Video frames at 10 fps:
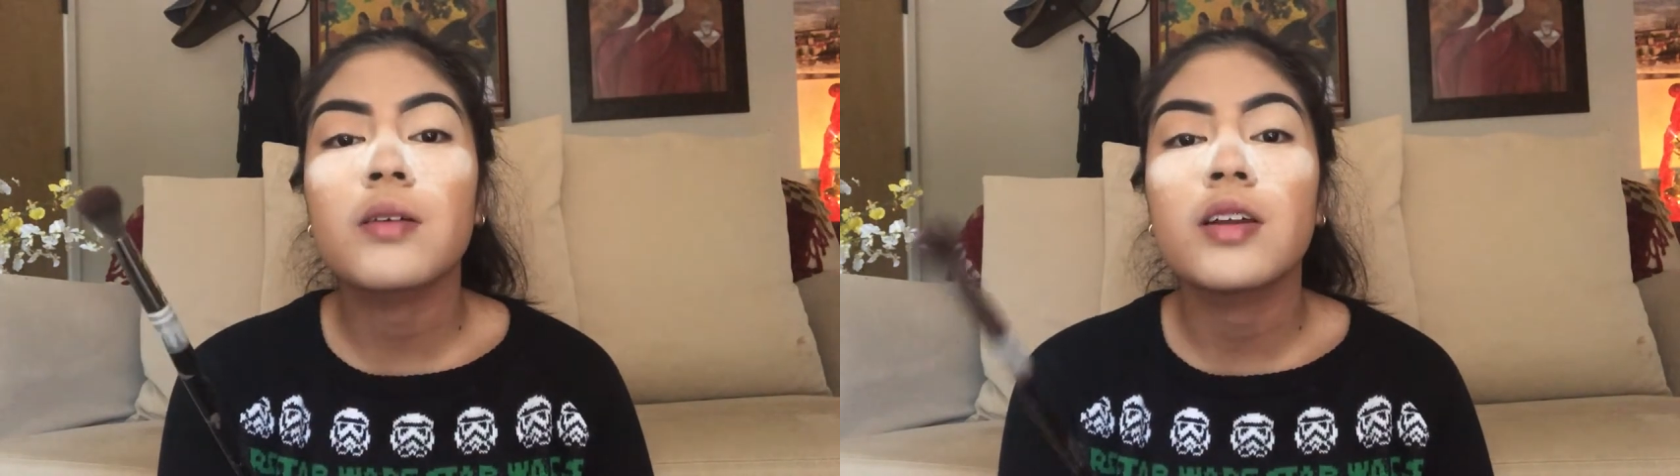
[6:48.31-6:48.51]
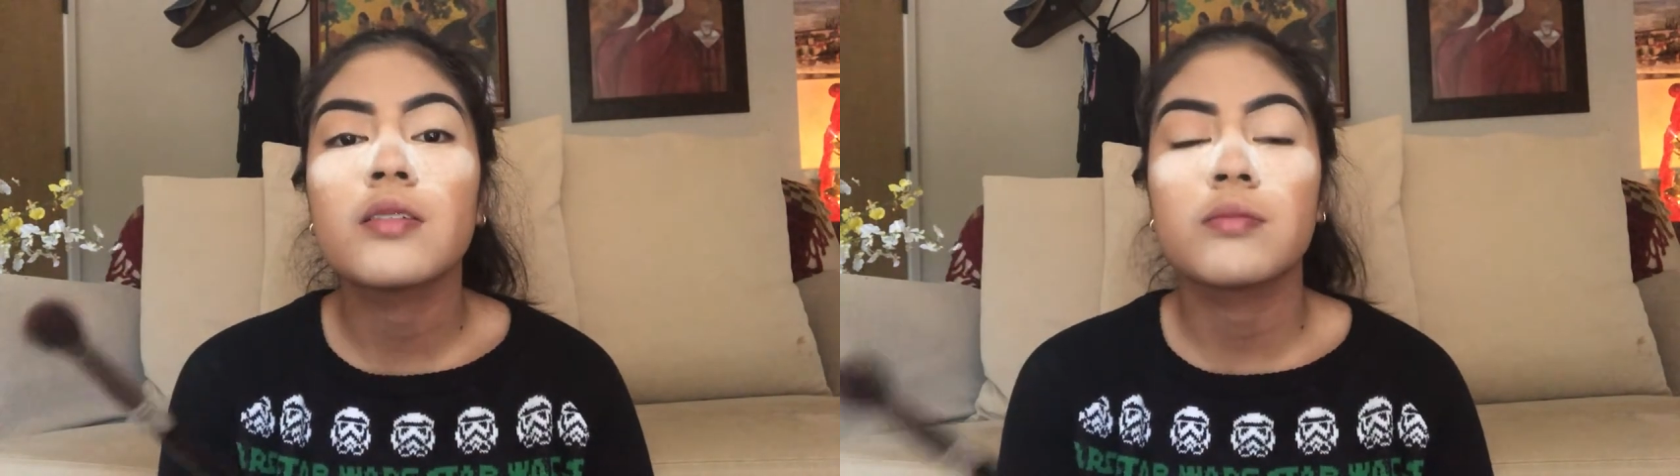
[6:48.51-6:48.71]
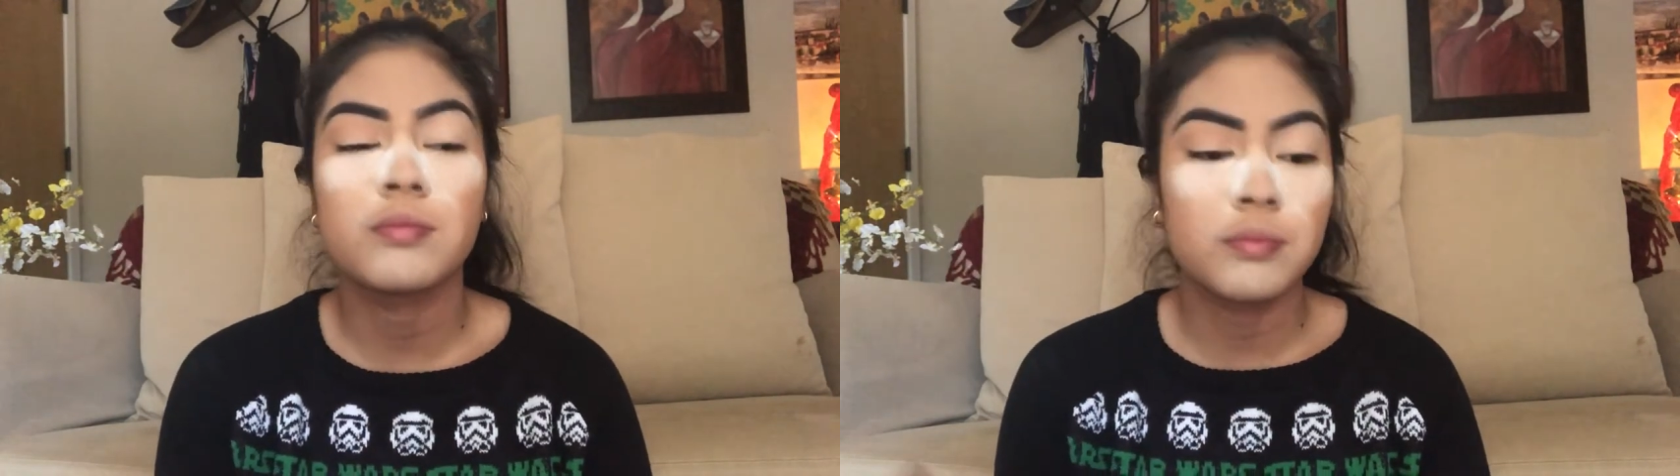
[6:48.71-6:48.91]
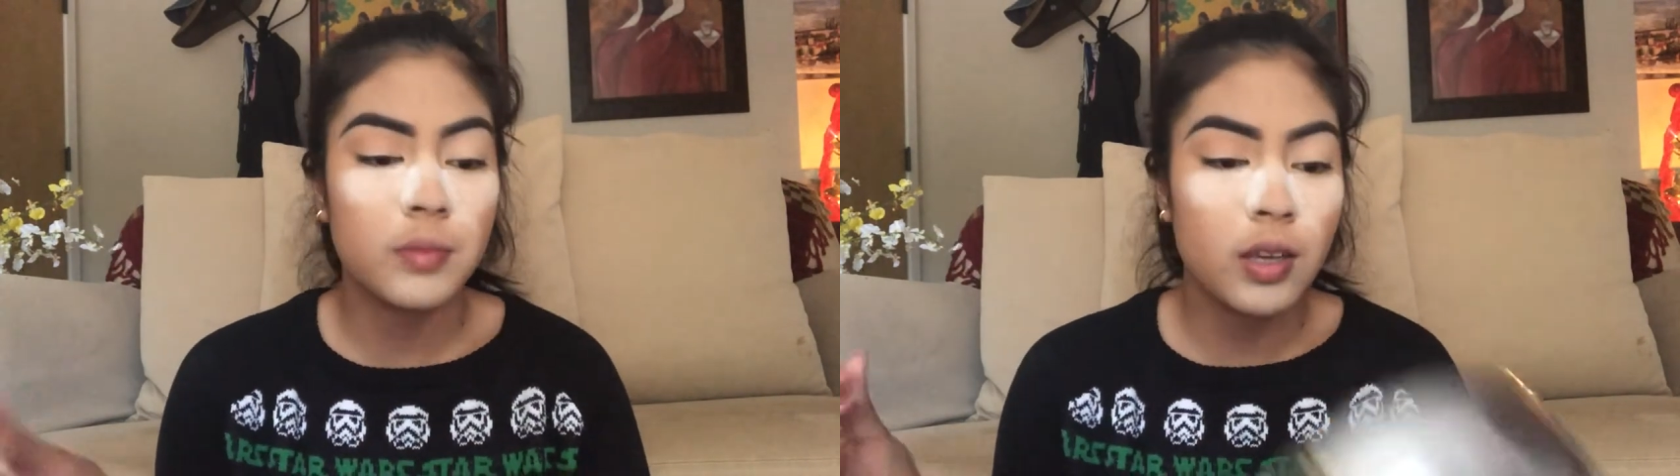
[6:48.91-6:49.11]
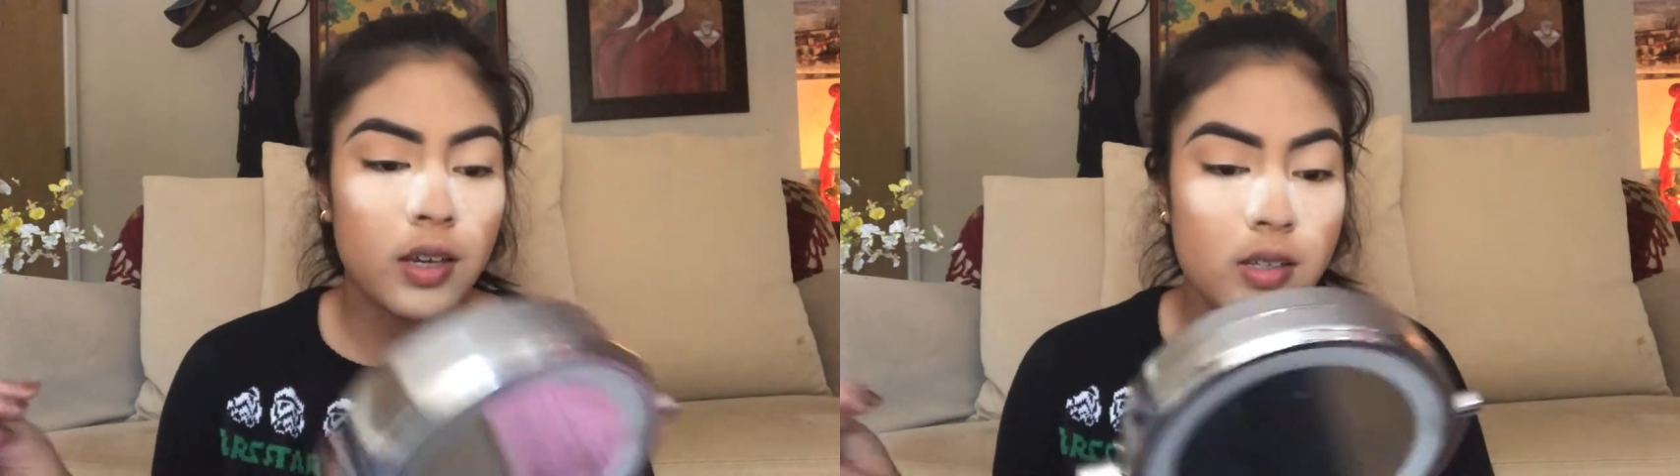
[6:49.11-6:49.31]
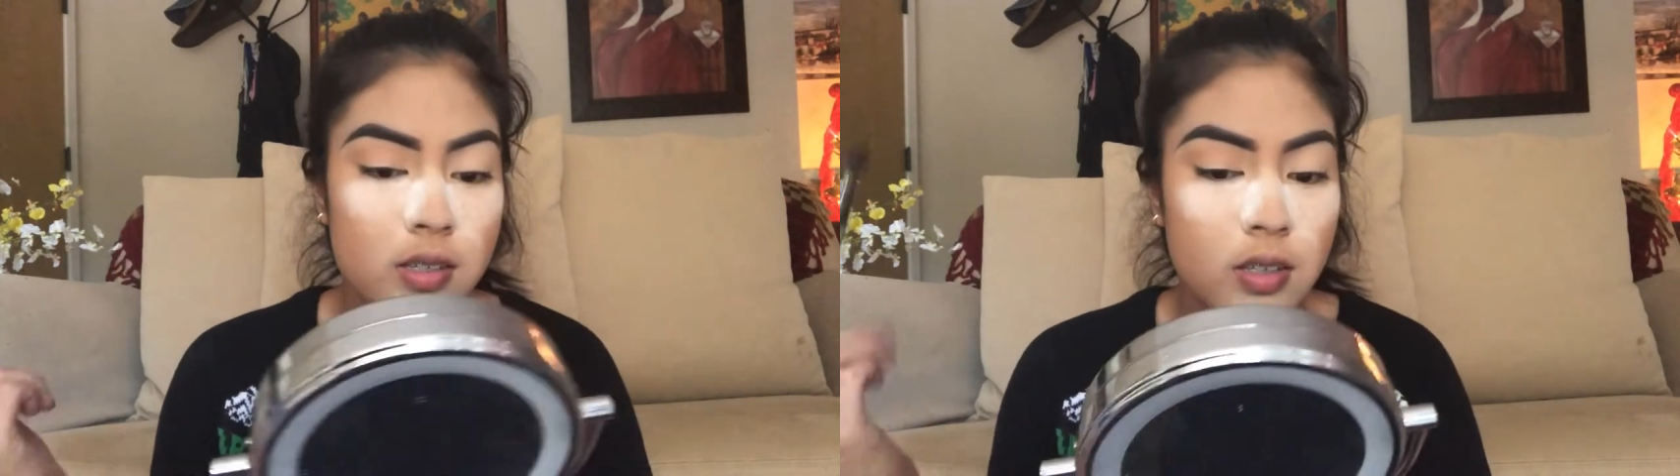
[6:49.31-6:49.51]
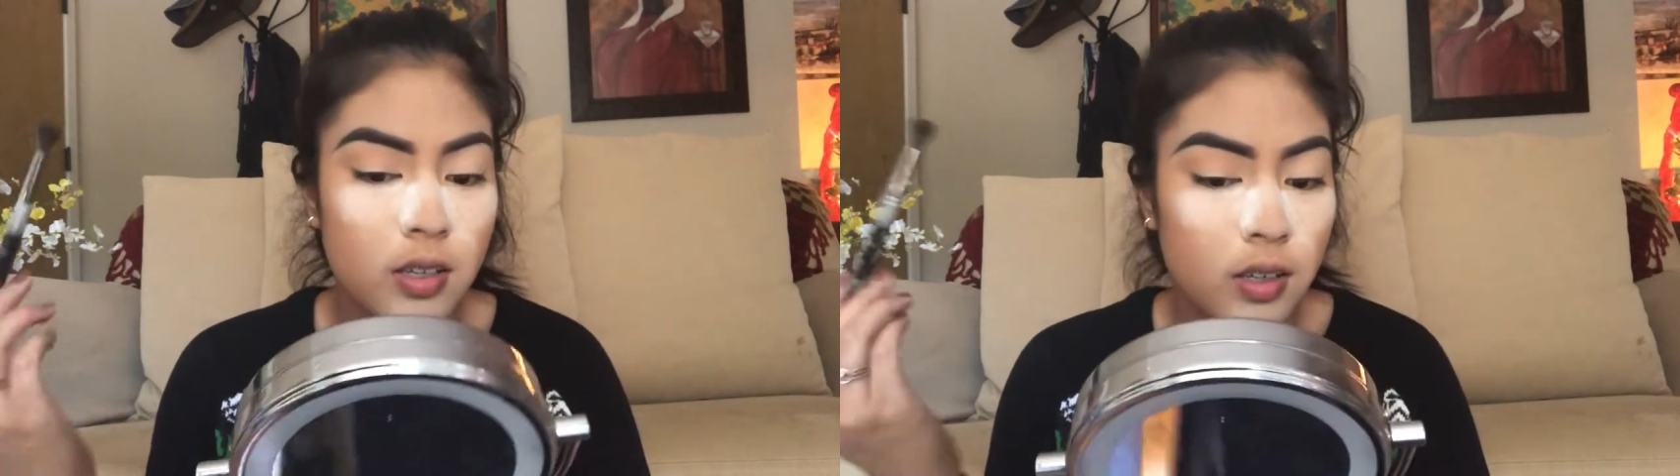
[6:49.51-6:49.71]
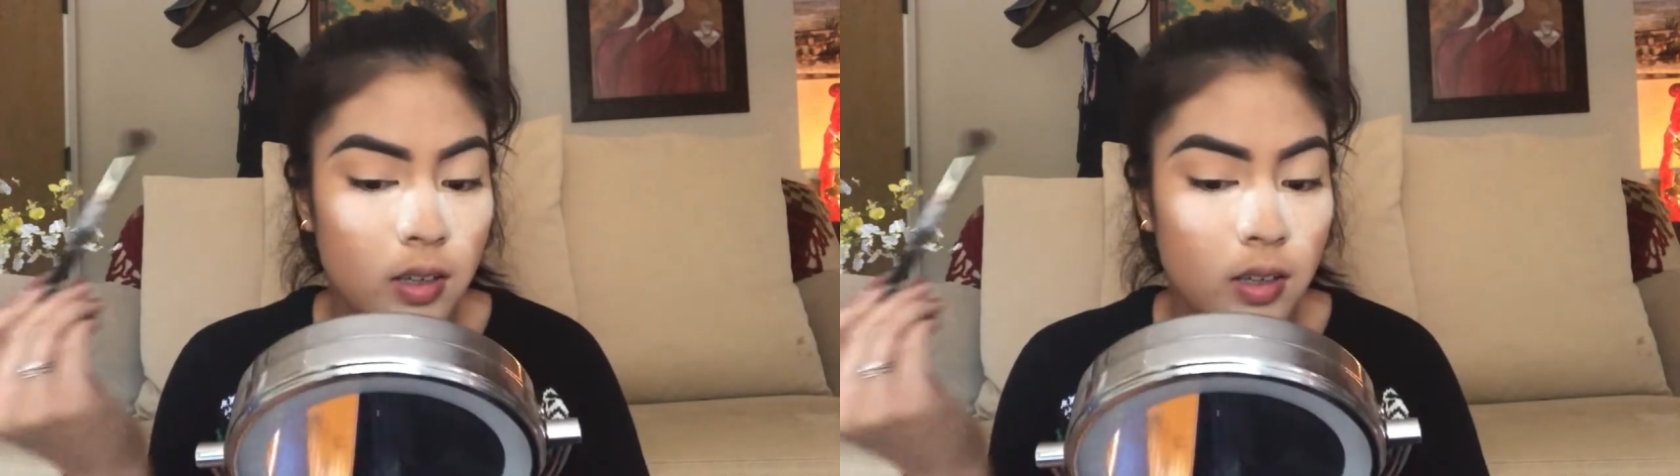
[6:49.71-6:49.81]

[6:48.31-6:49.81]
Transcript: one because